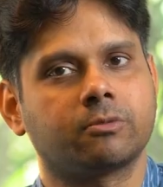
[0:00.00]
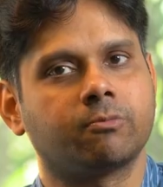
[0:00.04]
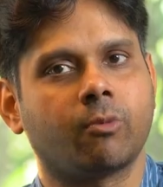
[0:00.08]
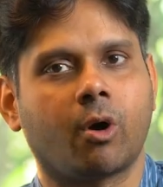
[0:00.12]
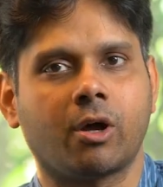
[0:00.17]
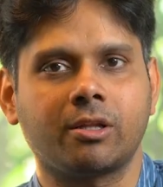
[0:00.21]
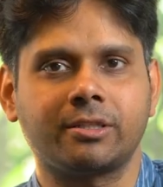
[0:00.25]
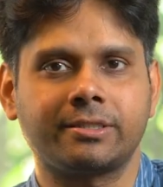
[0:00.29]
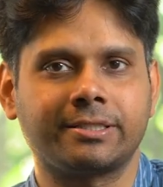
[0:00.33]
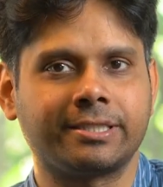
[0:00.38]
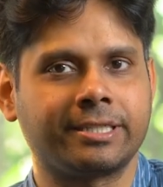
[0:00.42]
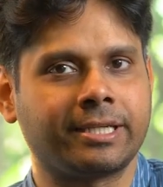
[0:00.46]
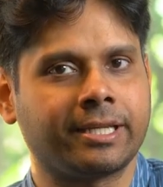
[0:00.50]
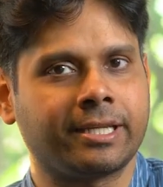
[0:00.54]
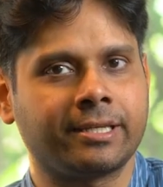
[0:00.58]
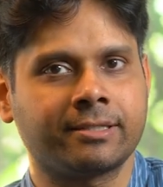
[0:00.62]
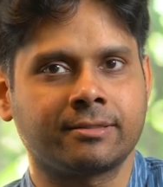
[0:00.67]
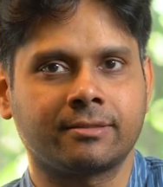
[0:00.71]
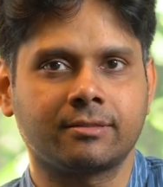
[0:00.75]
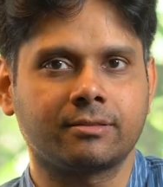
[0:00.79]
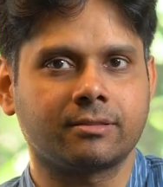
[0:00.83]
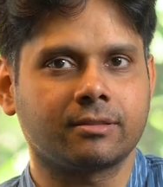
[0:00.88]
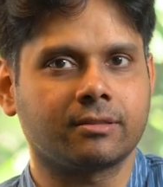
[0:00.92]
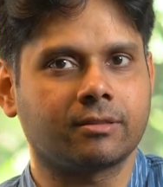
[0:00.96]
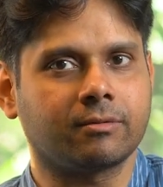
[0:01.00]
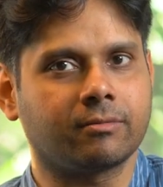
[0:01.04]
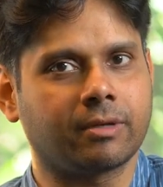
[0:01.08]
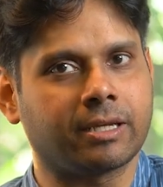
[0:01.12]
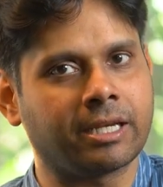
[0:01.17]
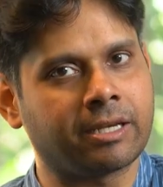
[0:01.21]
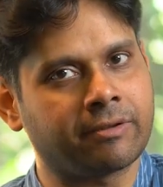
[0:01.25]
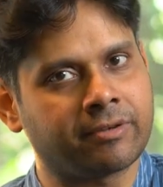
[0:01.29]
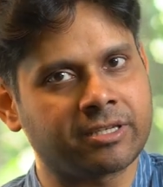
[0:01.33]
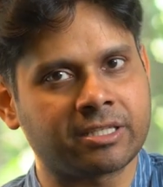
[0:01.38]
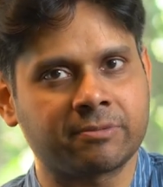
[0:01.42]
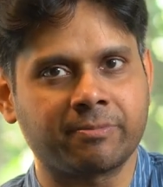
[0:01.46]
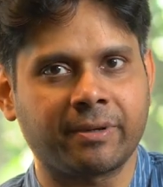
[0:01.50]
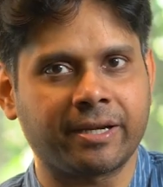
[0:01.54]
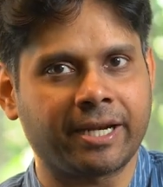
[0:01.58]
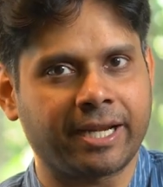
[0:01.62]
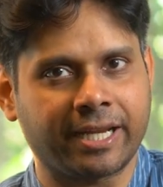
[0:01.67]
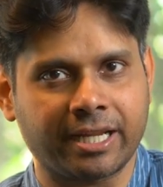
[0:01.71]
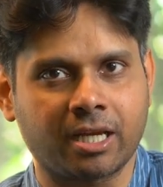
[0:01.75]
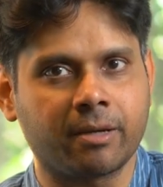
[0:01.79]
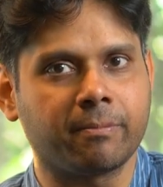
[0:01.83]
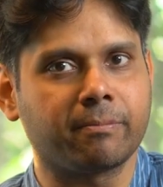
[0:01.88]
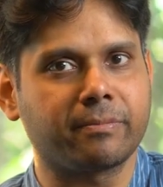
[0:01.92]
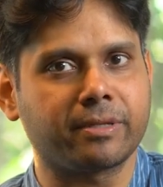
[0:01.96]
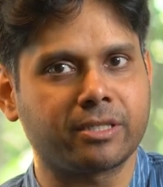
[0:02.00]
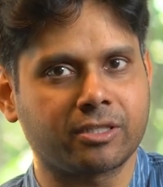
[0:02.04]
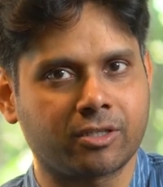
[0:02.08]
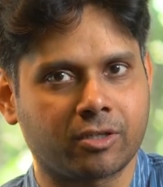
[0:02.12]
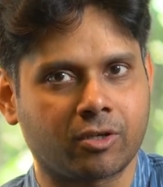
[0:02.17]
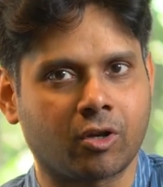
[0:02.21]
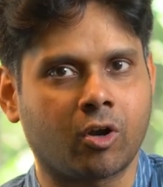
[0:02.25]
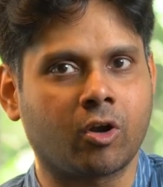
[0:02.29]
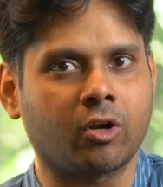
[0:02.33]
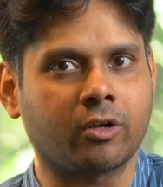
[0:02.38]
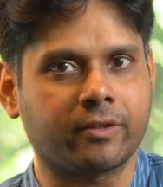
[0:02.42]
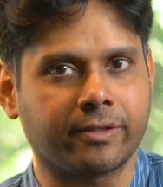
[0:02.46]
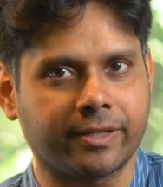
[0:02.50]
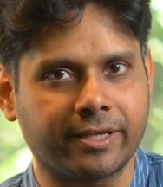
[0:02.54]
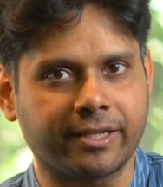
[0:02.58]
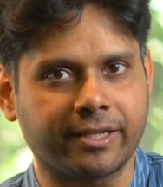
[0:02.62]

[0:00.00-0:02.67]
Small cities, anyways, biotech companies are not